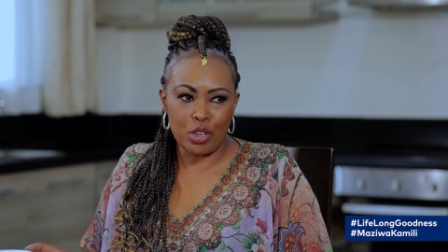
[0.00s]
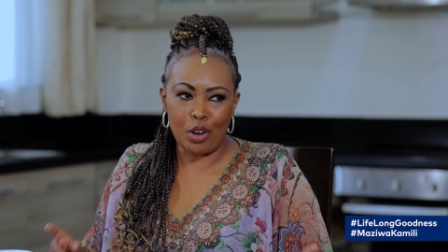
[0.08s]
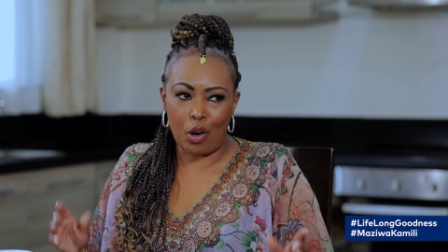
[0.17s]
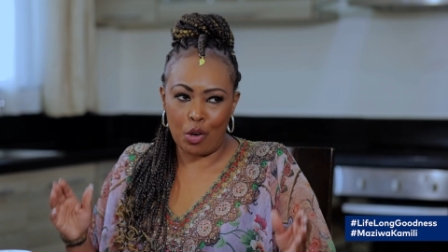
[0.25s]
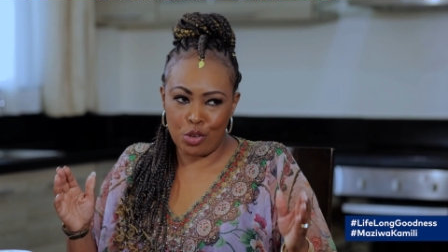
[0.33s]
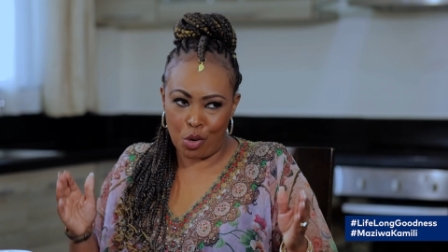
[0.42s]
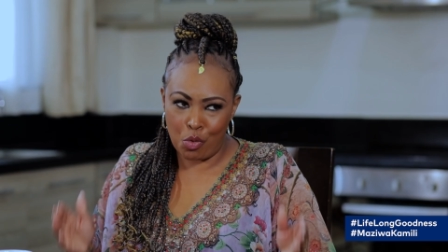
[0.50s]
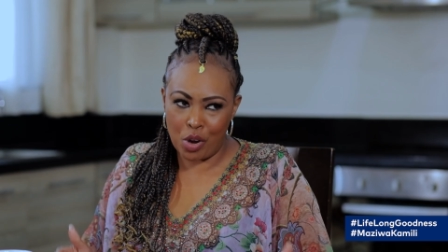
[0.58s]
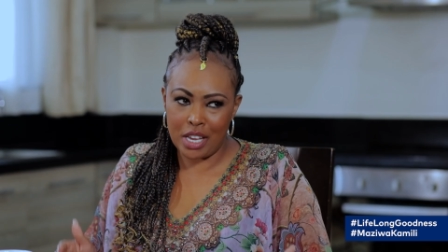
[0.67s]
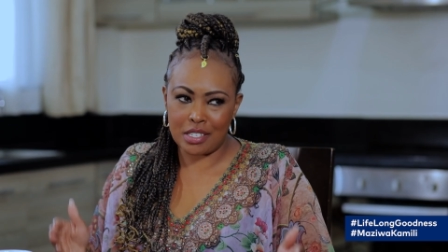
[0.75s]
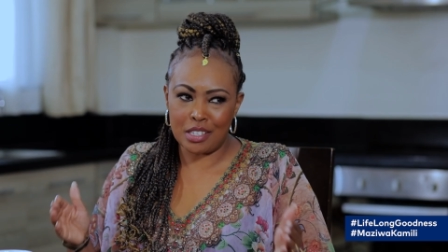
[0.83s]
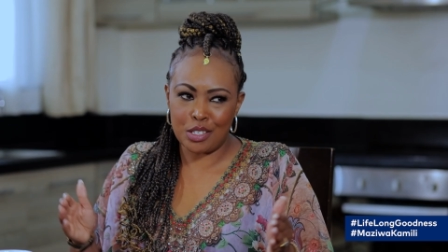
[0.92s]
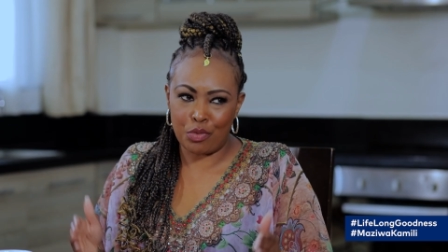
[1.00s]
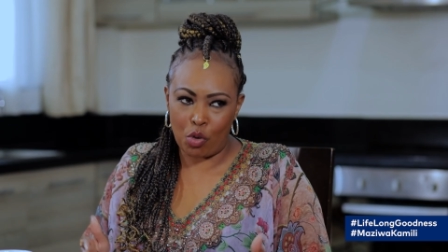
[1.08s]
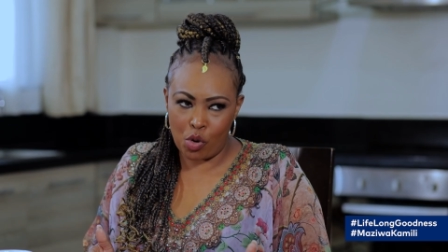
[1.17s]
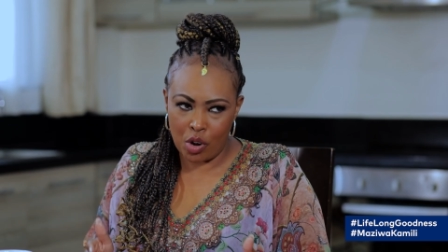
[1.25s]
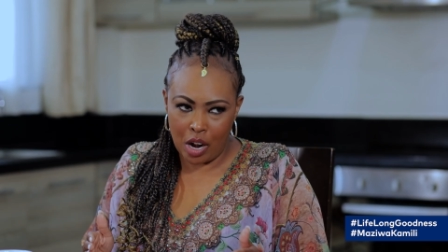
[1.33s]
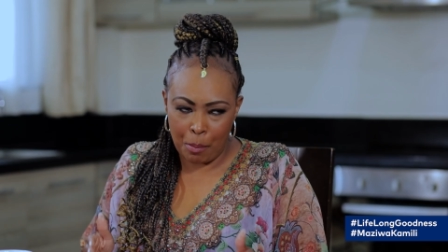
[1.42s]
your reasons
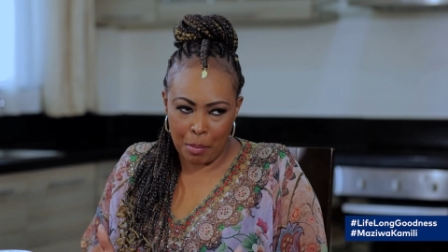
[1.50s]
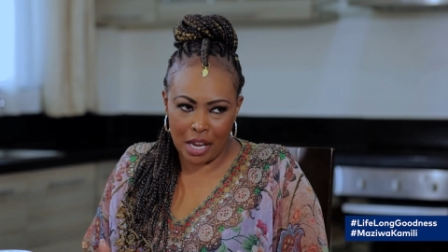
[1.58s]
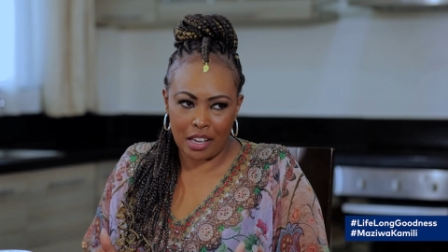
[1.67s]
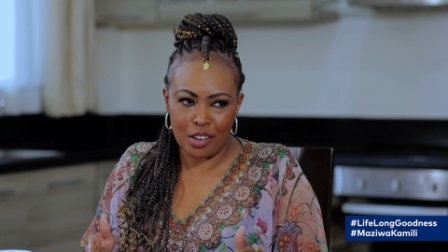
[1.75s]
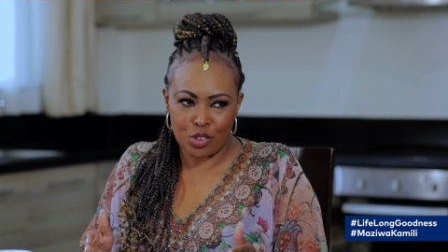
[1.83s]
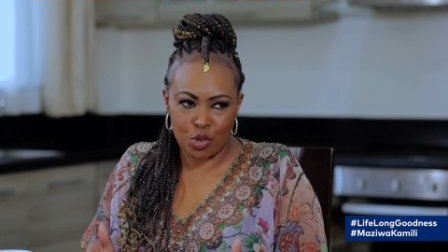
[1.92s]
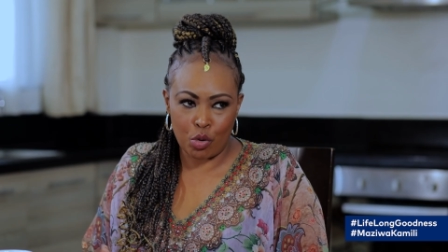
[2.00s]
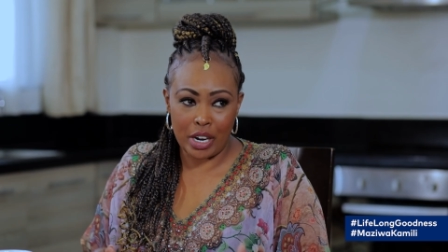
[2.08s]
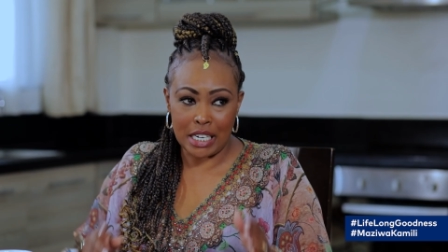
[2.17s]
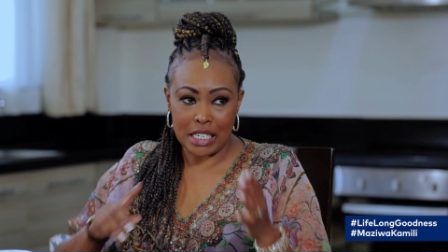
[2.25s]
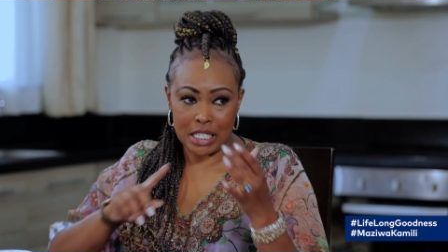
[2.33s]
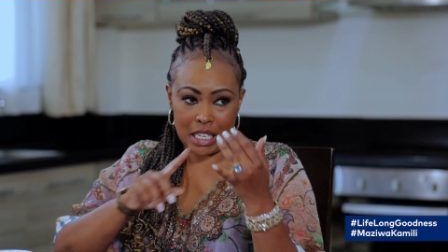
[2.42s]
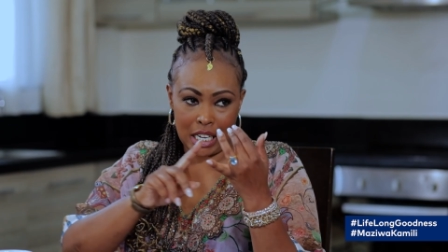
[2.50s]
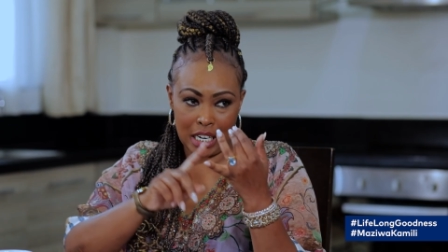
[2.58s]
for making sure it is